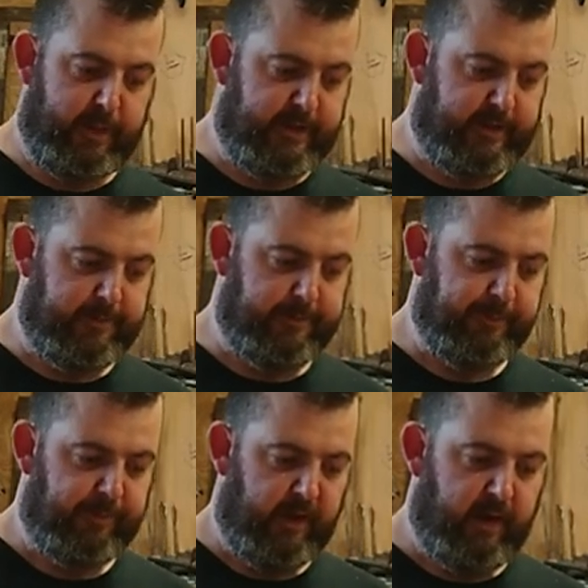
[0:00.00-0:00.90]
bits
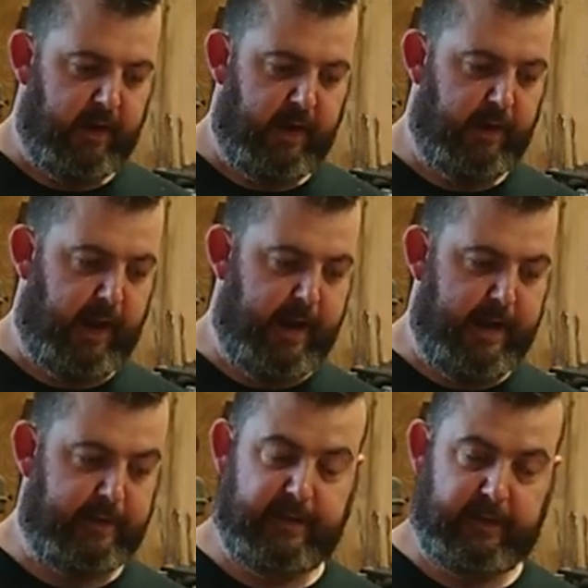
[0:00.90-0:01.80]

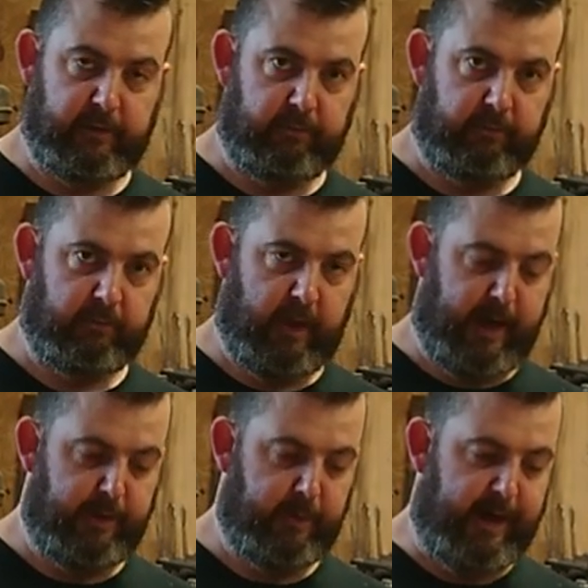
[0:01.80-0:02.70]
are still
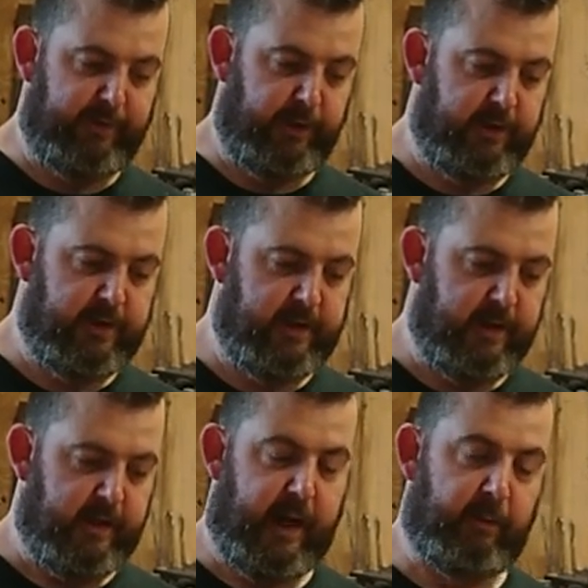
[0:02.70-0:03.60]
uh, that we haven't used
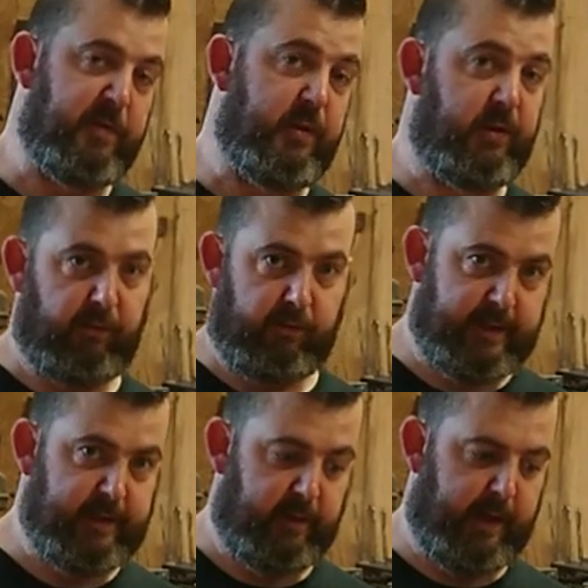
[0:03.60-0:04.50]
and we've still got the
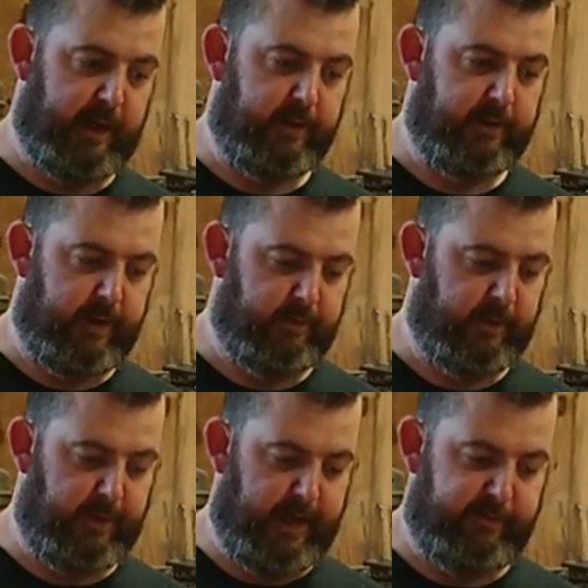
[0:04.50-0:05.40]
rest of the pallet
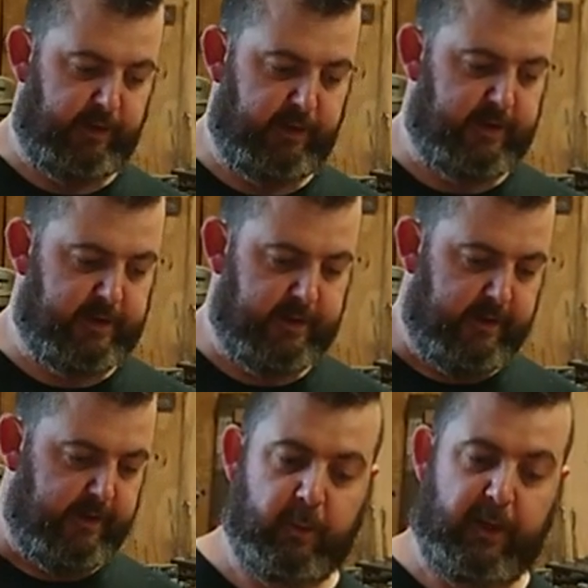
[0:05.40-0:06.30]
that we haven't used
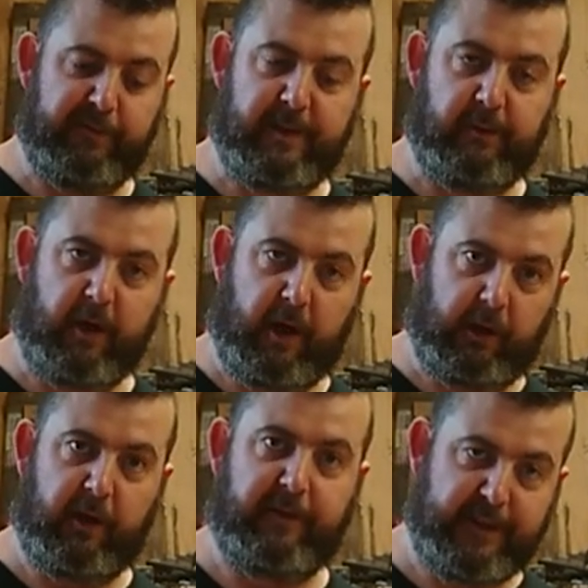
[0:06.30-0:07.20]
we've still got a
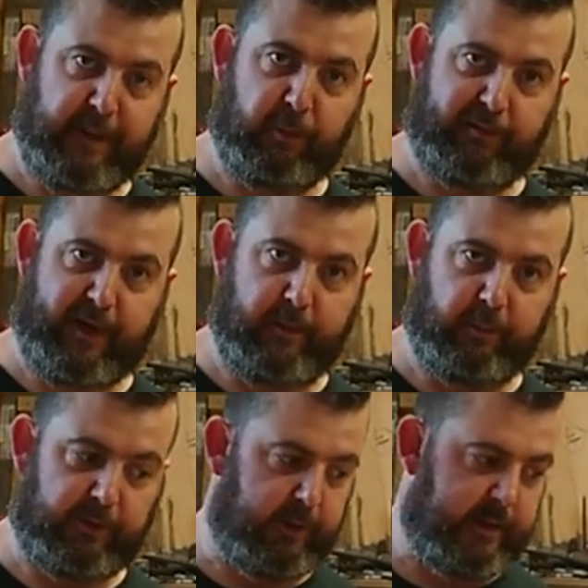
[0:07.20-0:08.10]
lot of timber
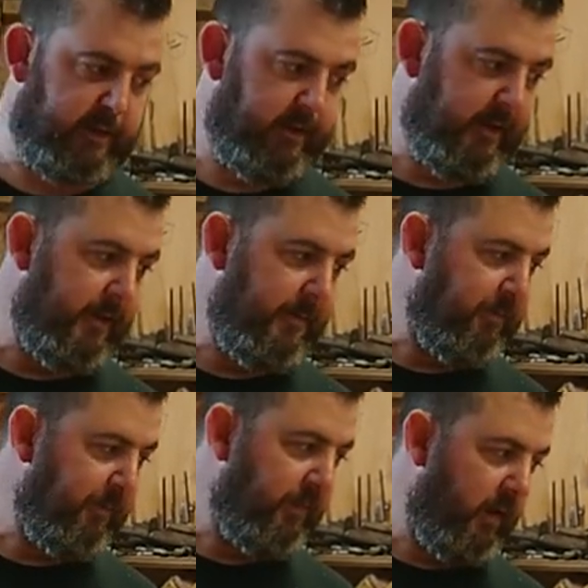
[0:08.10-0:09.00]
available to us,
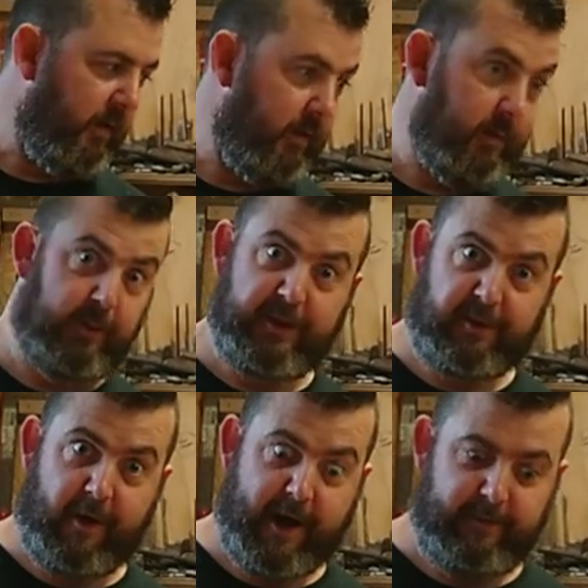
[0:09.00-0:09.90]
which is
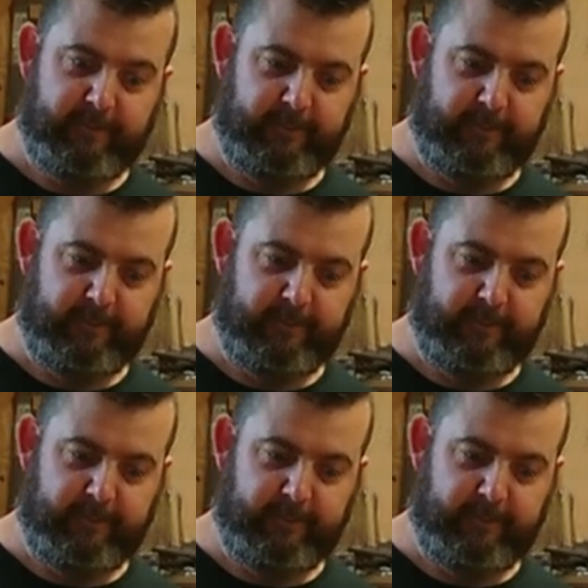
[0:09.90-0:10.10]
great.